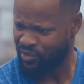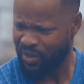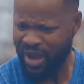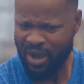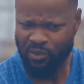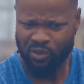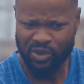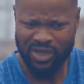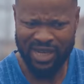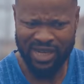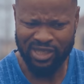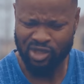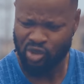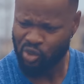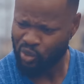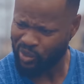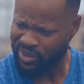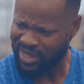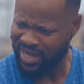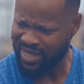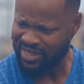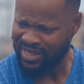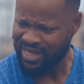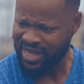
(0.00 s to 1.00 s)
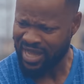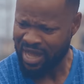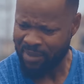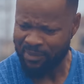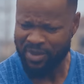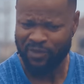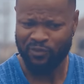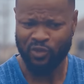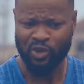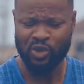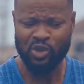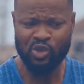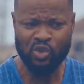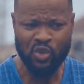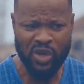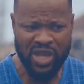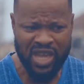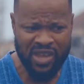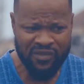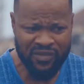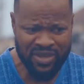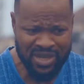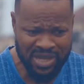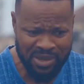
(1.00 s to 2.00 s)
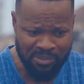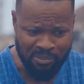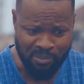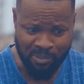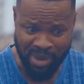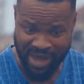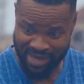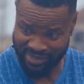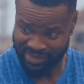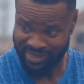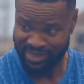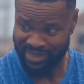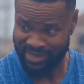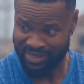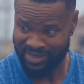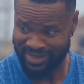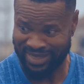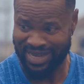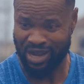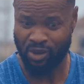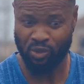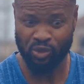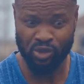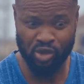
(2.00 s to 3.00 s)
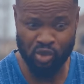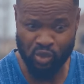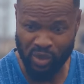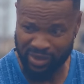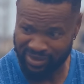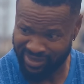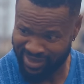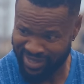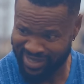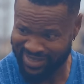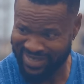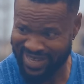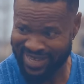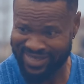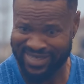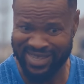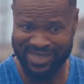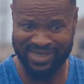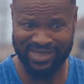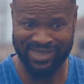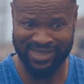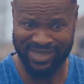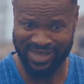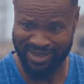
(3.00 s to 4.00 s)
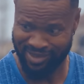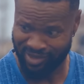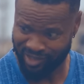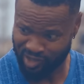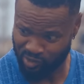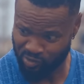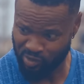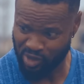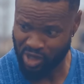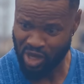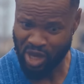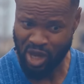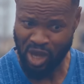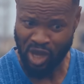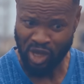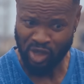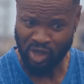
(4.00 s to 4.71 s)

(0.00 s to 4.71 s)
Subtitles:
Why would I do that? I mean, for you to even imagine that I would do a thing like that tells me